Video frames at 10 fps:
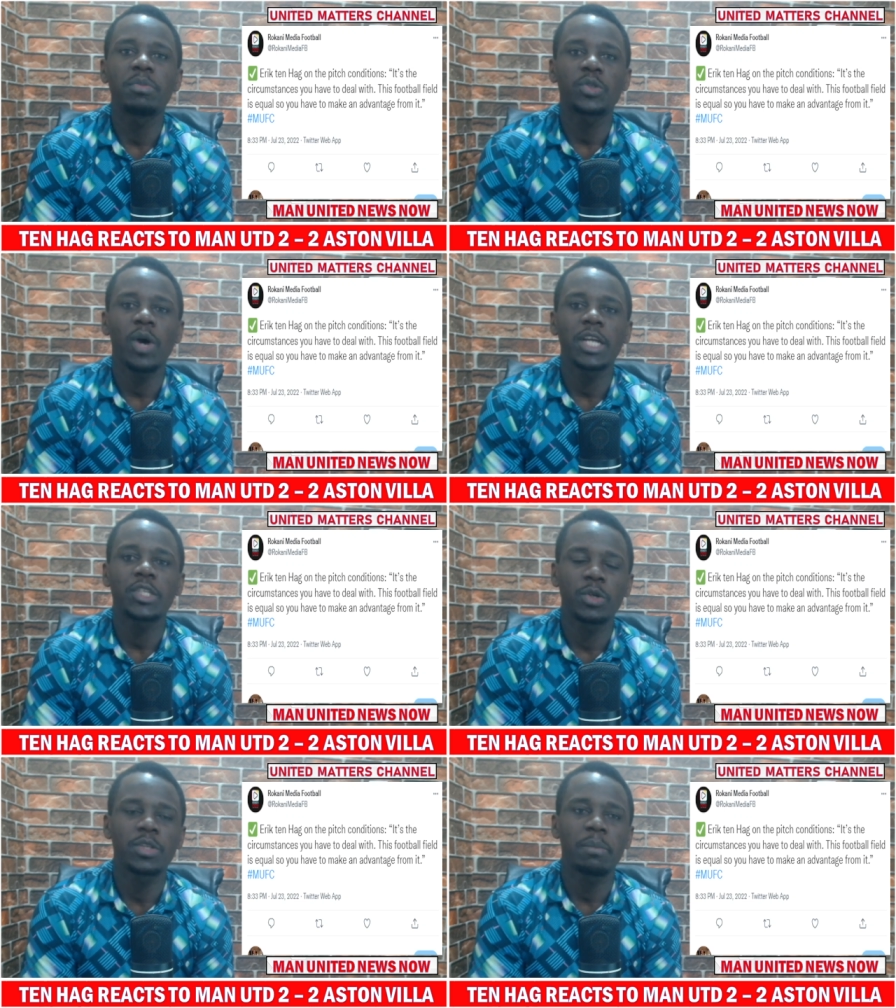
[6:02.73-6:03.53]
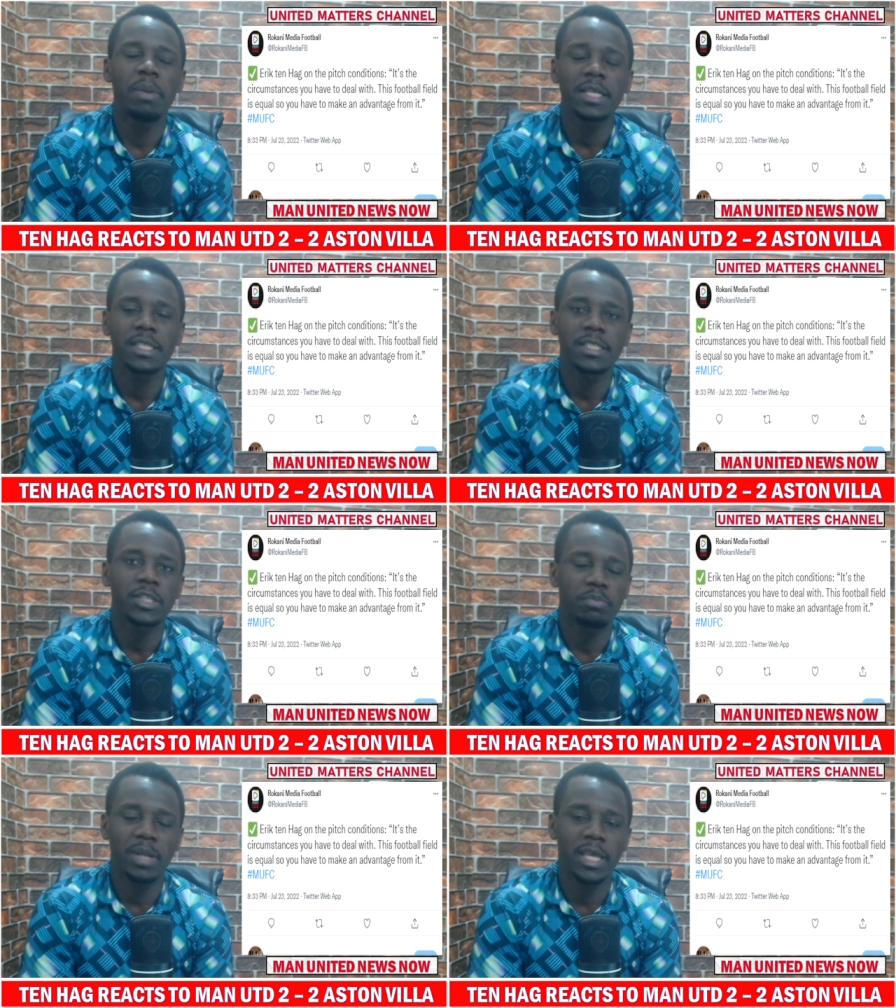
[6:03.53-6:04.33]
be so accurate in the passes that
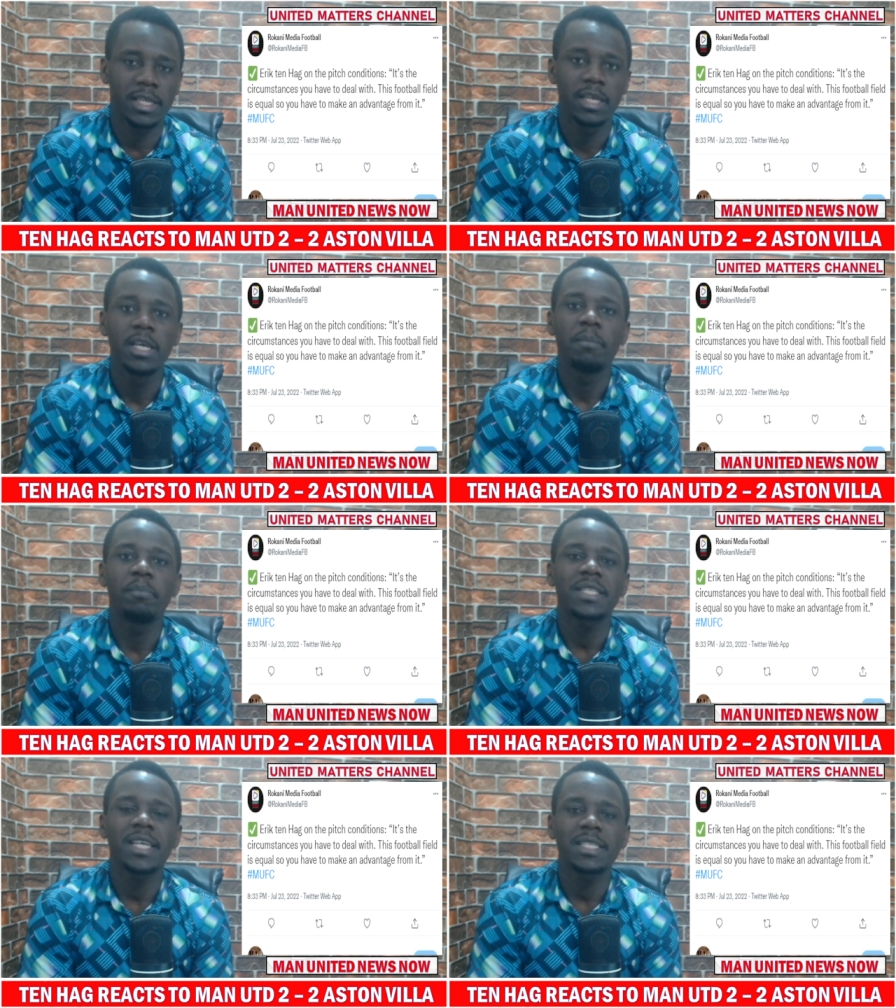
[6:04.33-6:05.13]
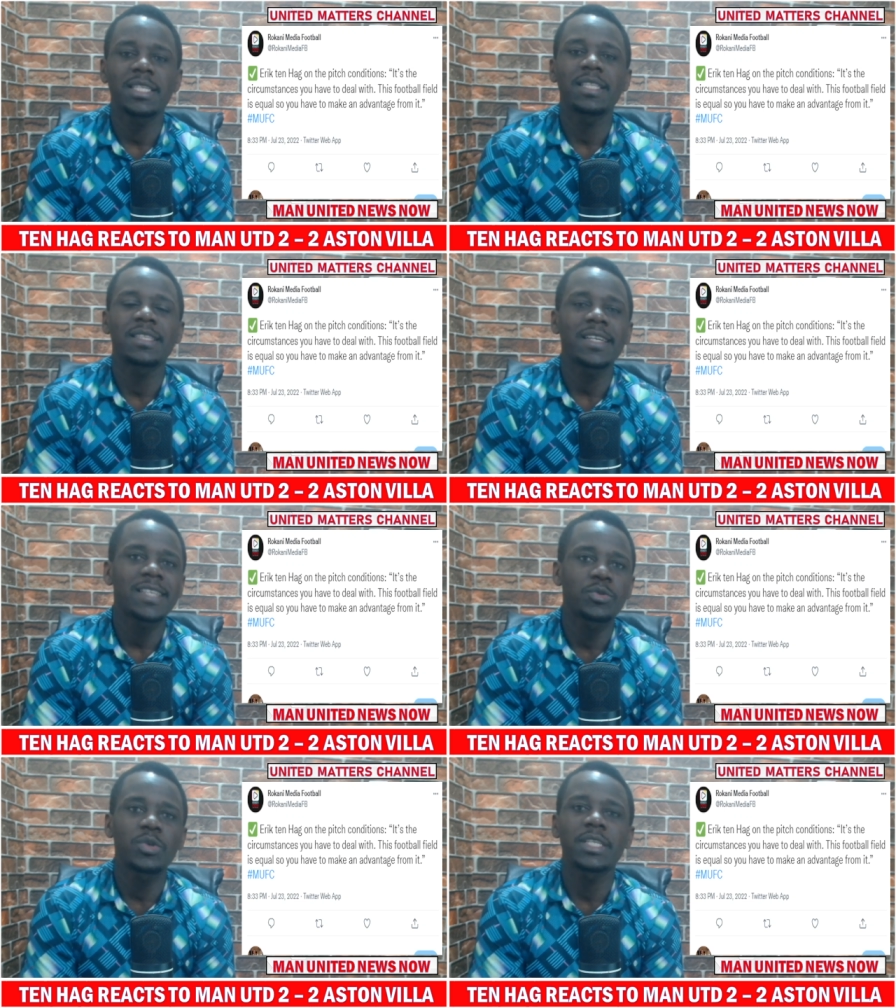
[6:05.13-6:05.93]
you play, but that
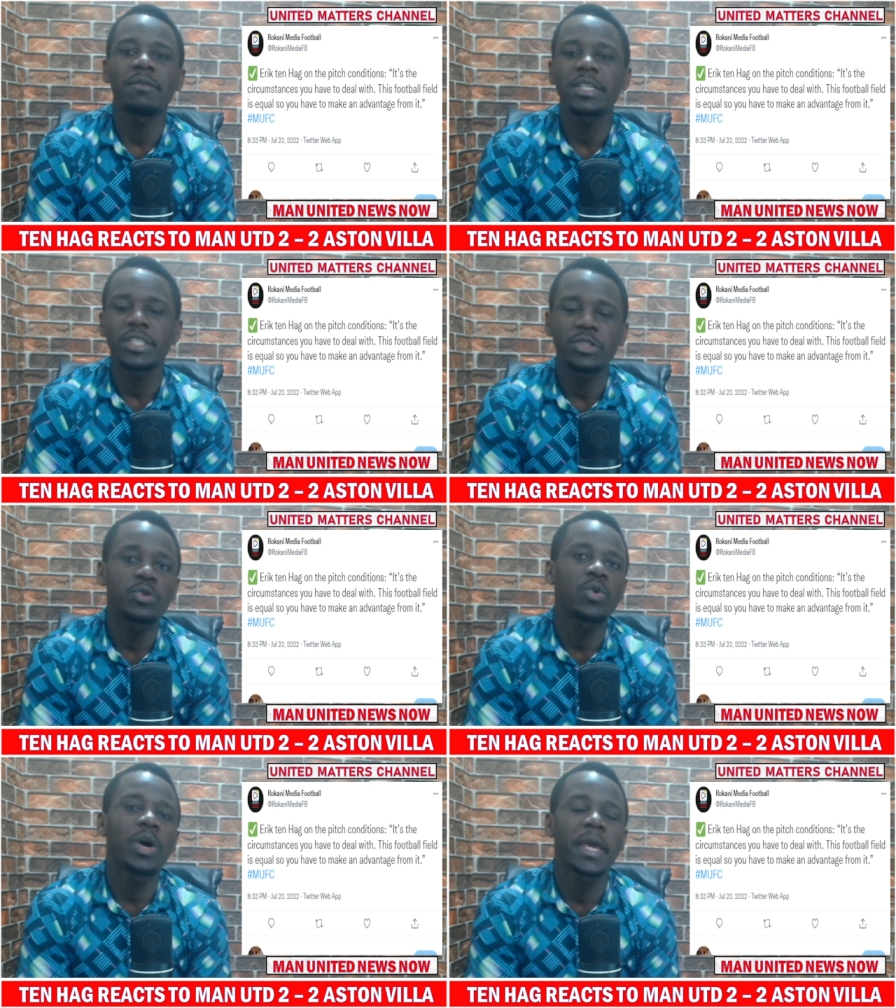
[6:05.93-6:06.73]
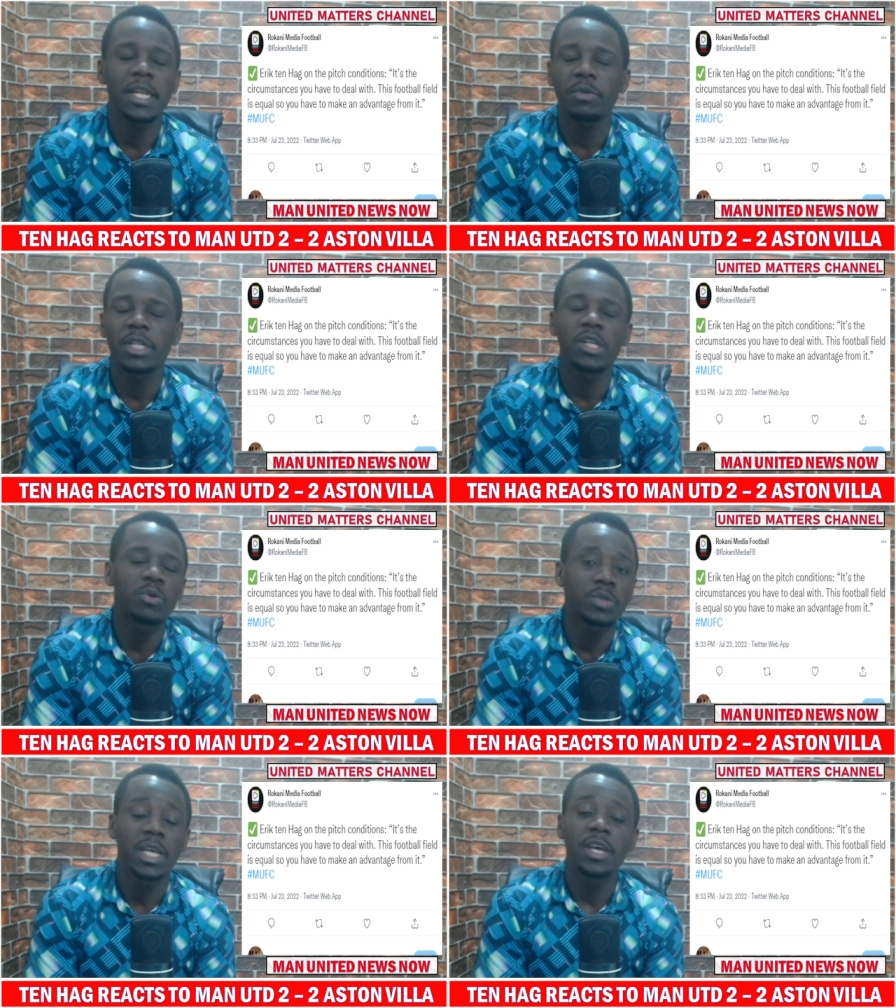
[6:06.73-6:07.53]
does not guarantee you to go ahead and really
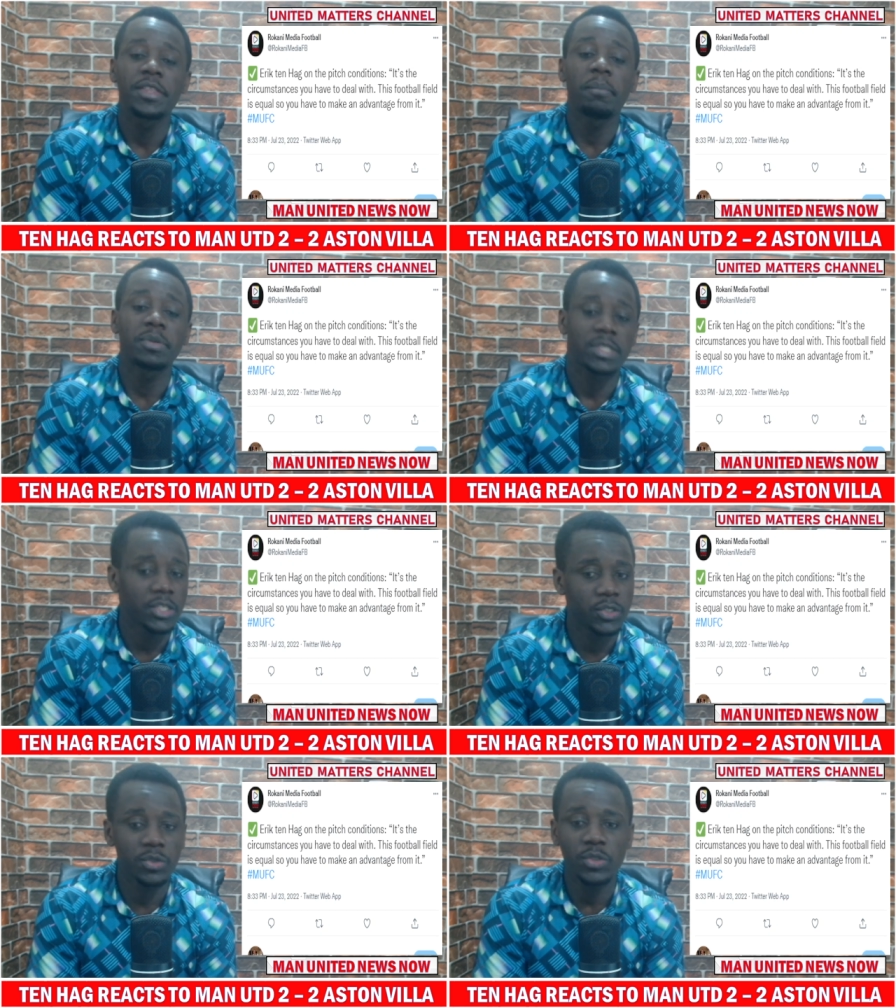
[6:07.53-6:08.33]
lose the possession.